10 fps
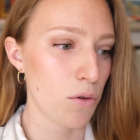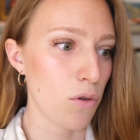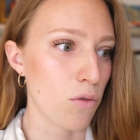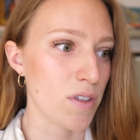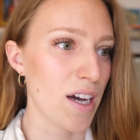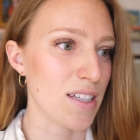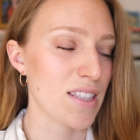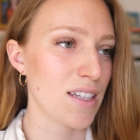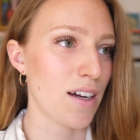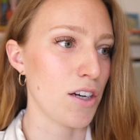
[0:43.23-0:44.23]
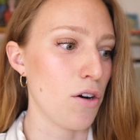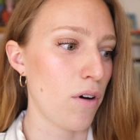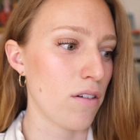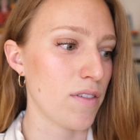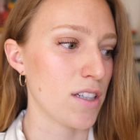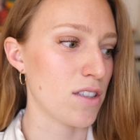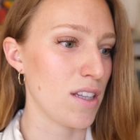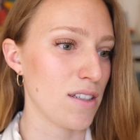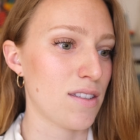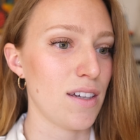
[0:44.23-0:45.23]
oh yes, I know, I'll fix
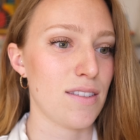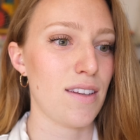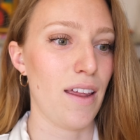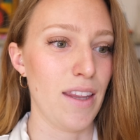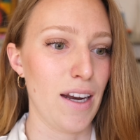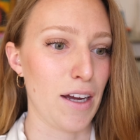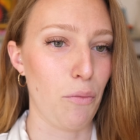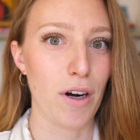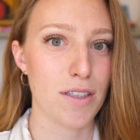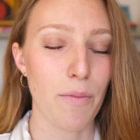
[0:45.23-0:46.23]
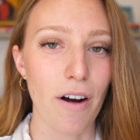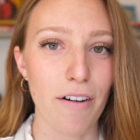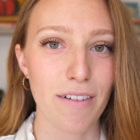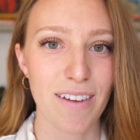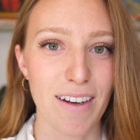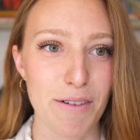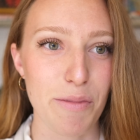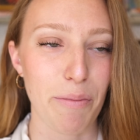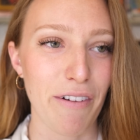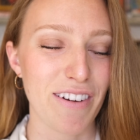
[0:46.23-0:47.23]
this, and then I can wear it tomorrow and it'll
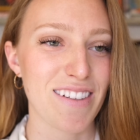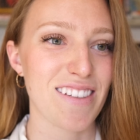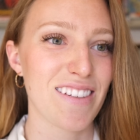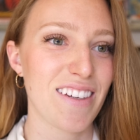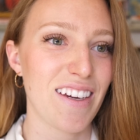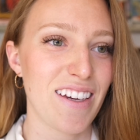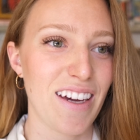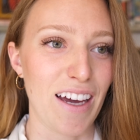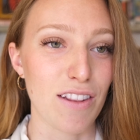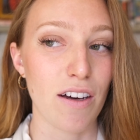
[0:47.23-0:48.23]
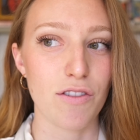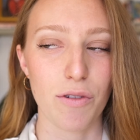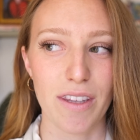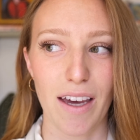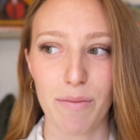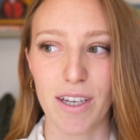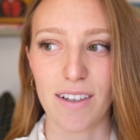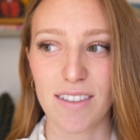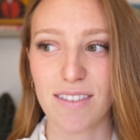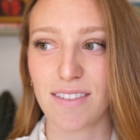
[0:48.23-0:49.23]
be perfect. I love doing that
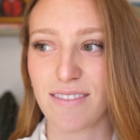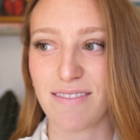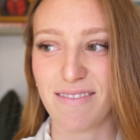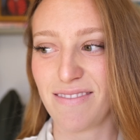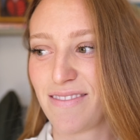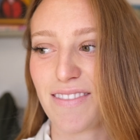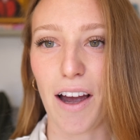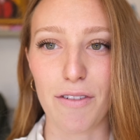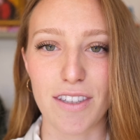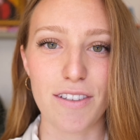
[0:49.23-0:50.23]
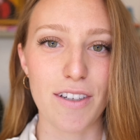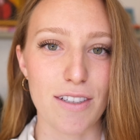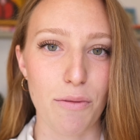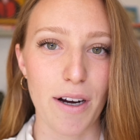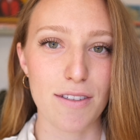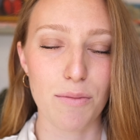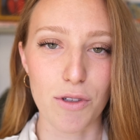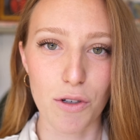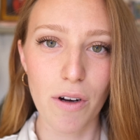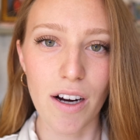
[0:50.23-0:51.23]
because obviously you get to wear it so
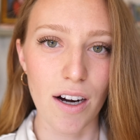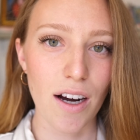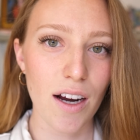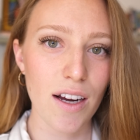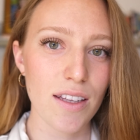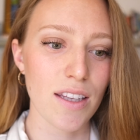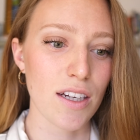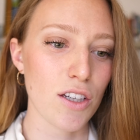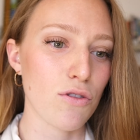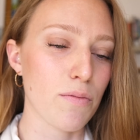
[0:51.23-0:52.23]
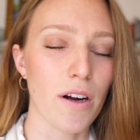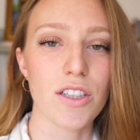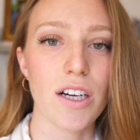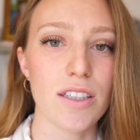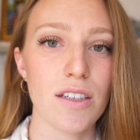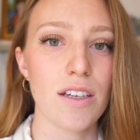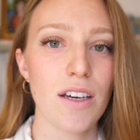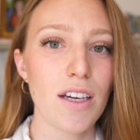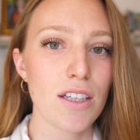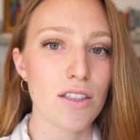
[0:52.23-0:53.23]
much quicker than a huge project.
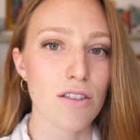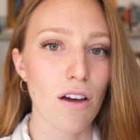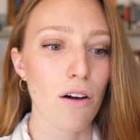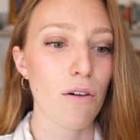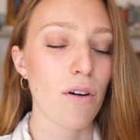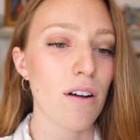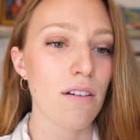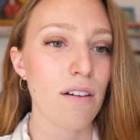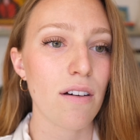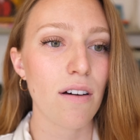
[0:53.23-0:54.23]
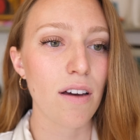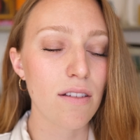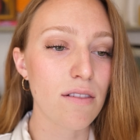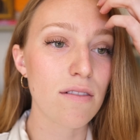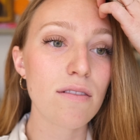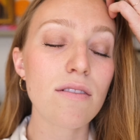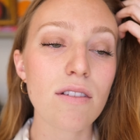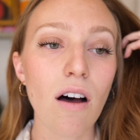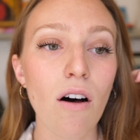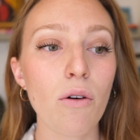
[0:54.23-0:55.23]
So I
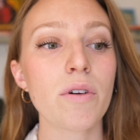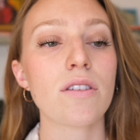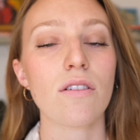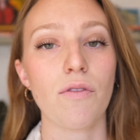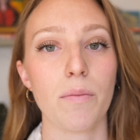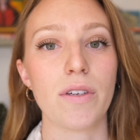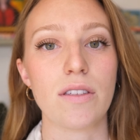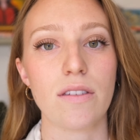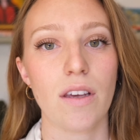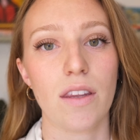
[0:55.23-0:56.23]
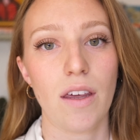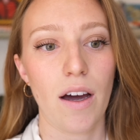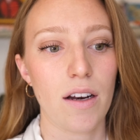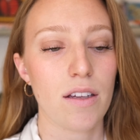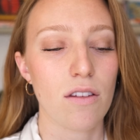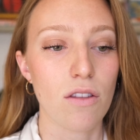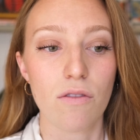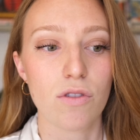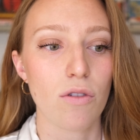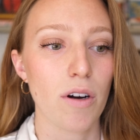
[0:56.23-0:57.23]
always look for pieces like that at the
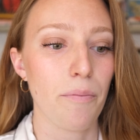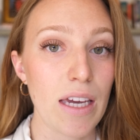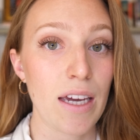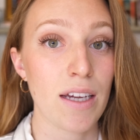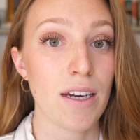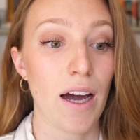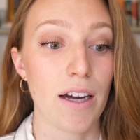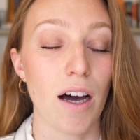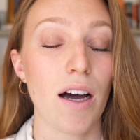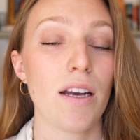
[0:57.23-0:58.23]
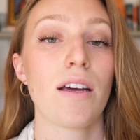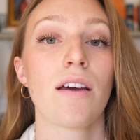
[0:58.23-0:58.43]
thrift store, and I got